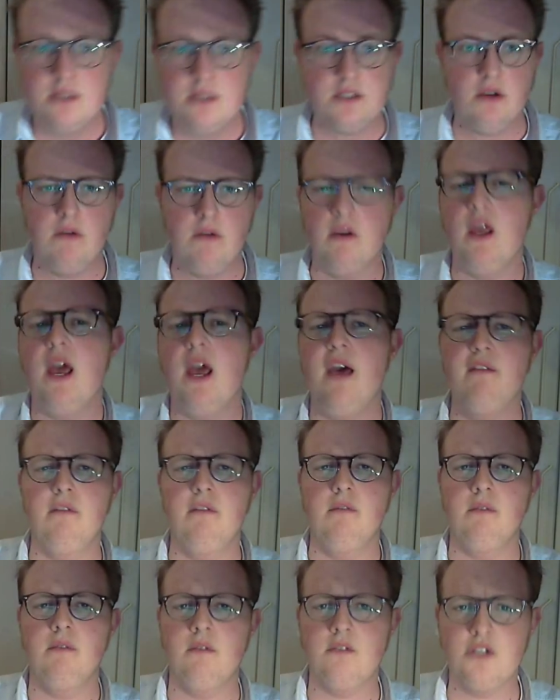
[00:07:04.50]
Sorry, I
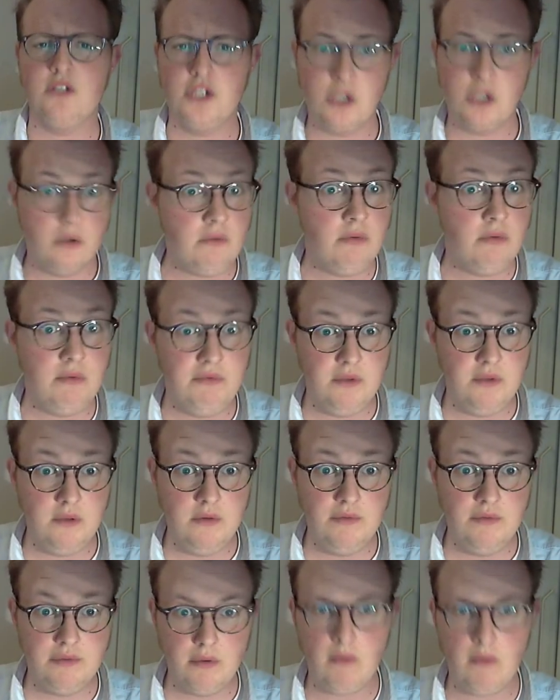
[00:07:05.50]
haven't shot a
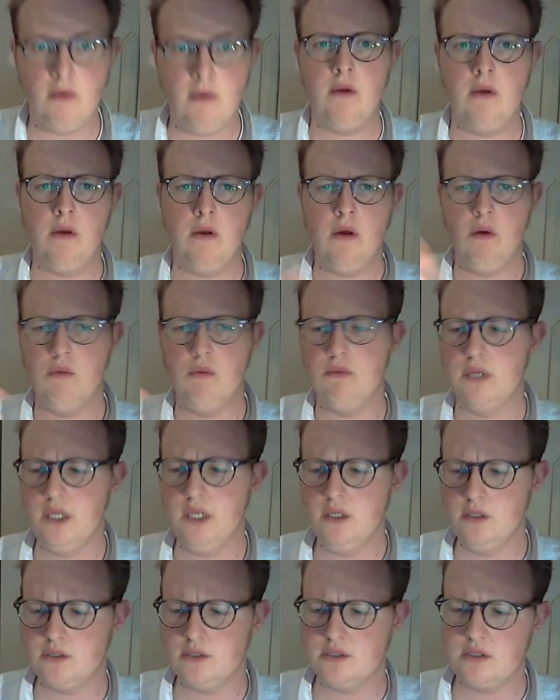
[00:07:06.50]
review for a
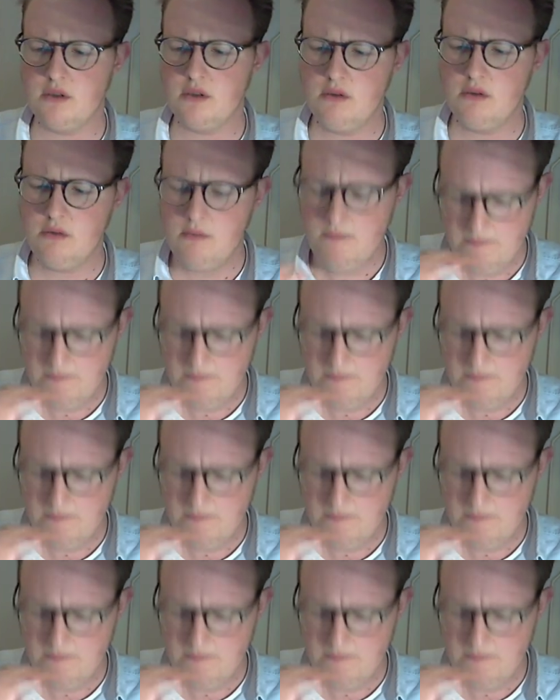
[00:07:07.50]
week or so